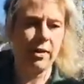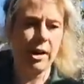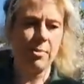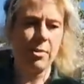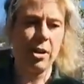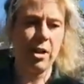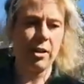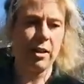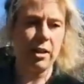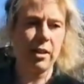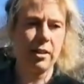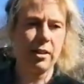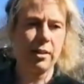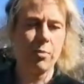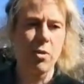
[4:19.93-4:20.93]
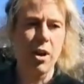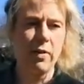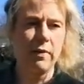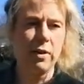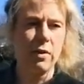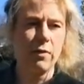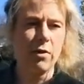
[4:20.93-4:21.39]
frame like this. Whatever
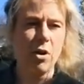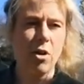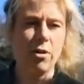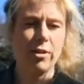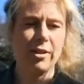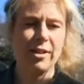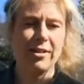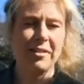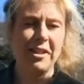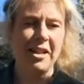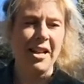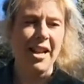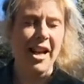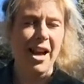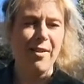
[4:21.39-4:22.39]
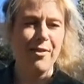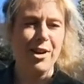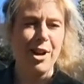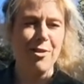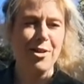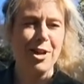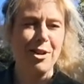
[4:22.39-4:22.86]
you've got, have a go
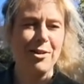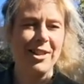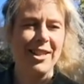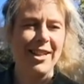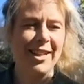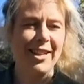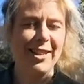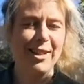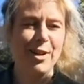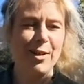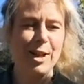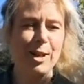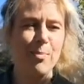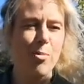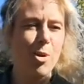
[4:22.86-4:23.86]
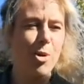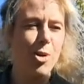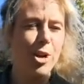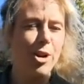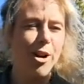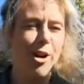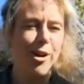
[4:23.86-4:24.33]
at using it. So explore your
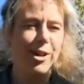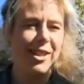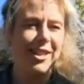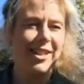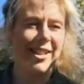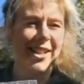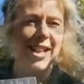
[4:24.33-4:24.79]
garden